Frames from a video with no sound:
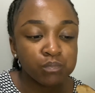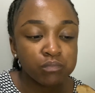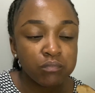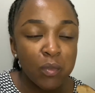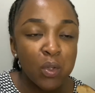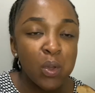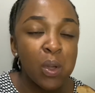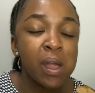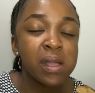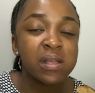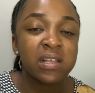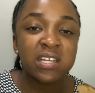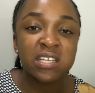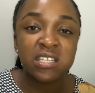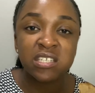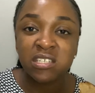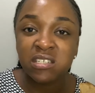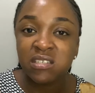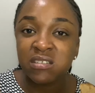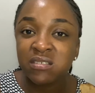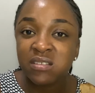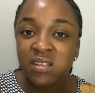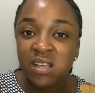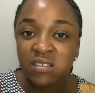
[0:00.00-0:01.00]
I guess she
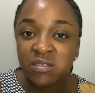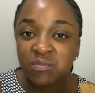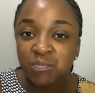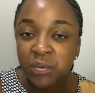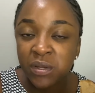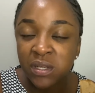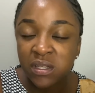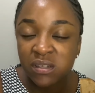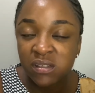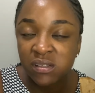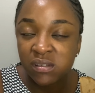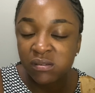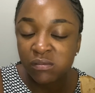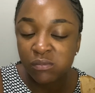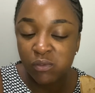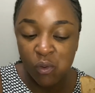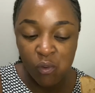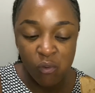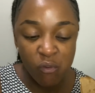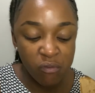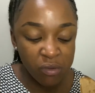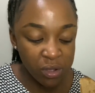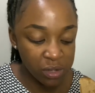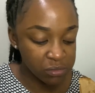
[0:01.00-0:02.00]
suspected or
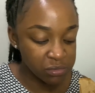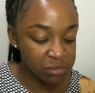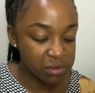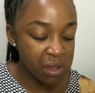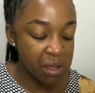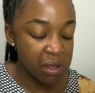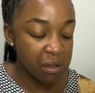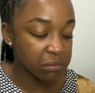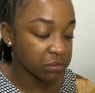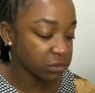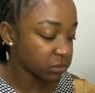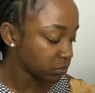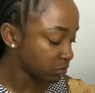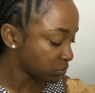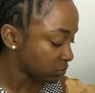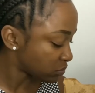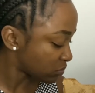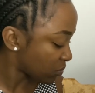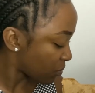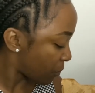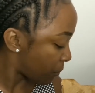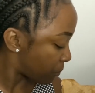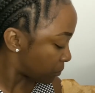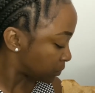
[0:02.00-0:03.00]
found out
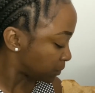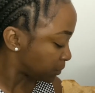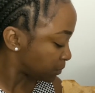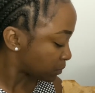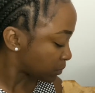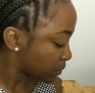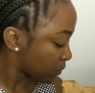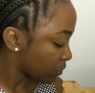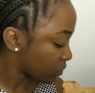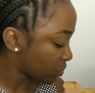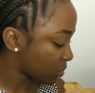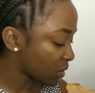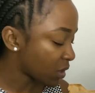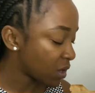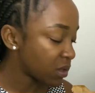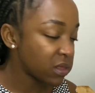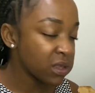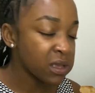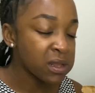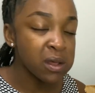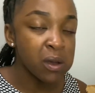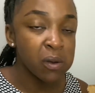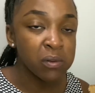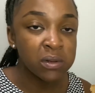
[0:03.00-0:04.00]

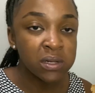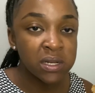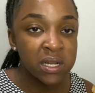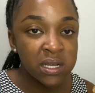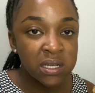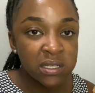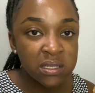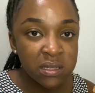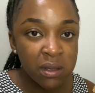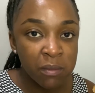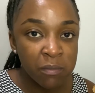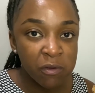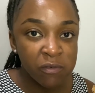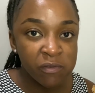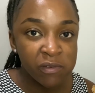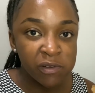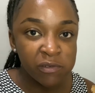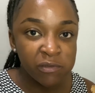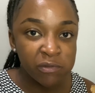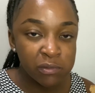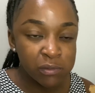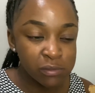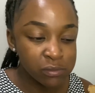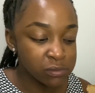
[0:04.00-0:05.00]
that I would take some of her
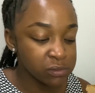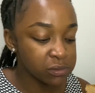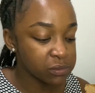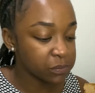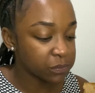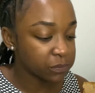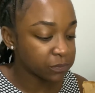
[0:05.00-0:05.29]
food,